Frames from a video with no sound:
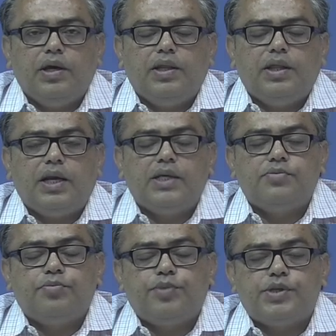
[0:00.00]
That has
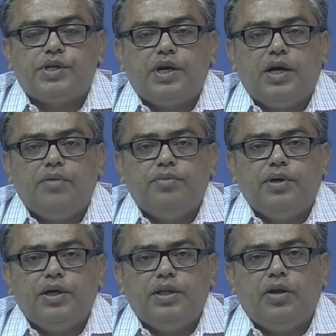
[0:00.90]
been prescribed
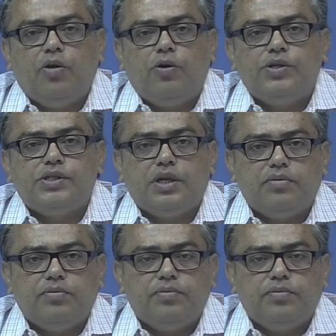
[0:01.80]
in the law itself,